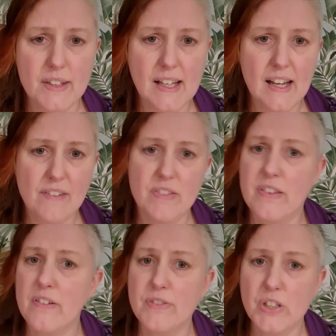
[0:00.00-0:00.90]
11th
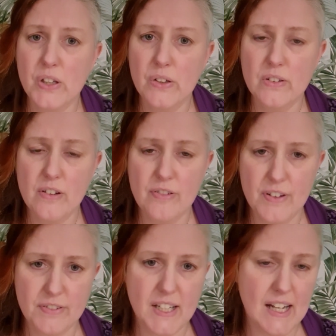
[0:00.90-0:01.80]
of June
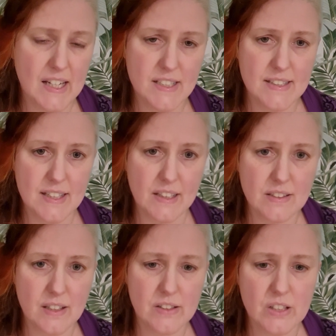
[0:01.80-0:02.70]
1586
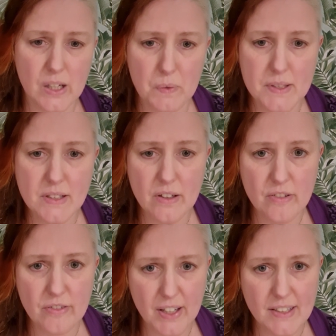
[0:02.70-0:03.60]
she was
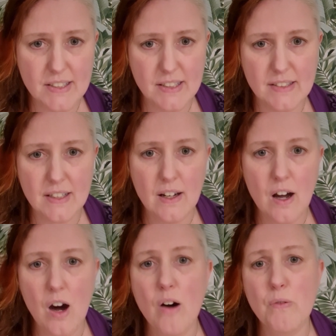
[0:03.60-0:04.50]
convicted
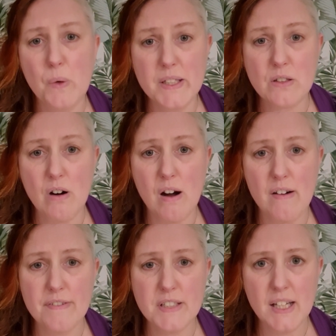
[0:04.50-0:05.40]
of
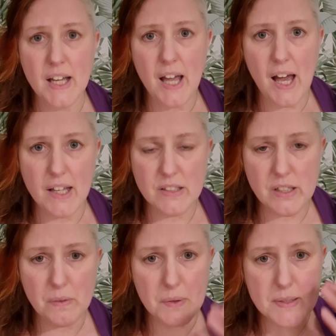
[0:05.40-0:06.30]
witchcraft, and
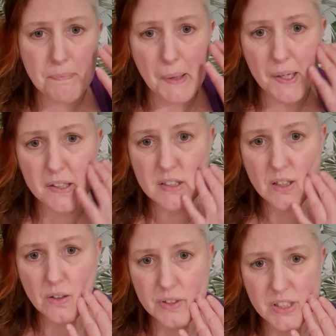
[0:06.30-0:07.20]
she was burned
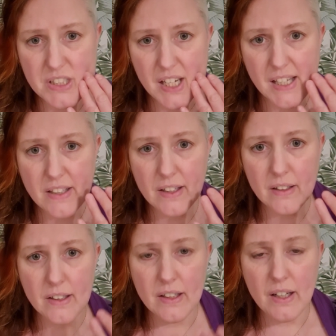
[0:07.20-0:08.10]
on the cheek,
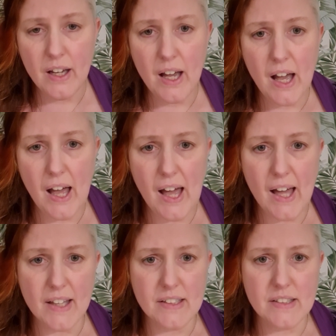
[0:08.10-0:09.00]

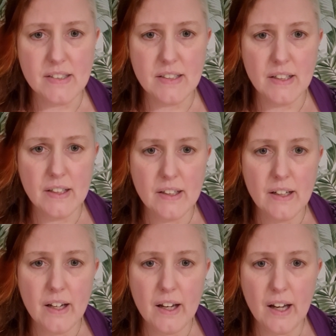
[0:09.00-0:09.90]
and
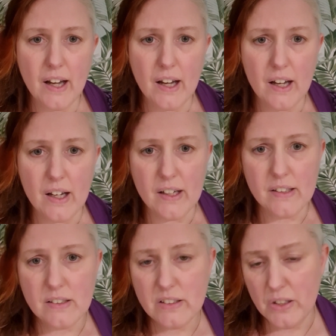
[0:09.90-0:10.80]

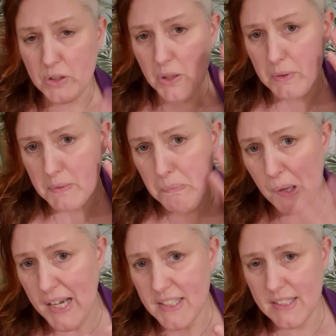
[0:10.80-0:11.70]
so she was
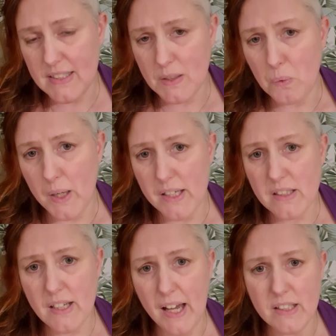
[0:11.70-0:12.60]
branded as a
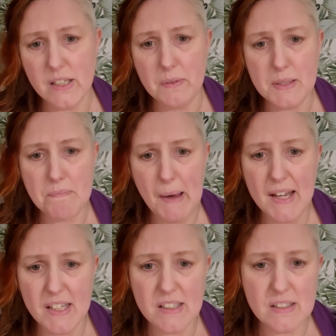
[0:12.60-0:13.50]
witch, and she was
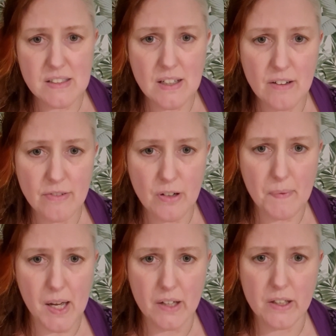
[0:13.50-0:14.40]
banished from
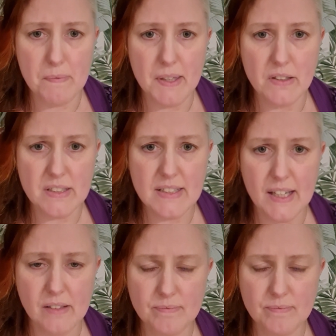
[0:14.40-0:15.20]
her community.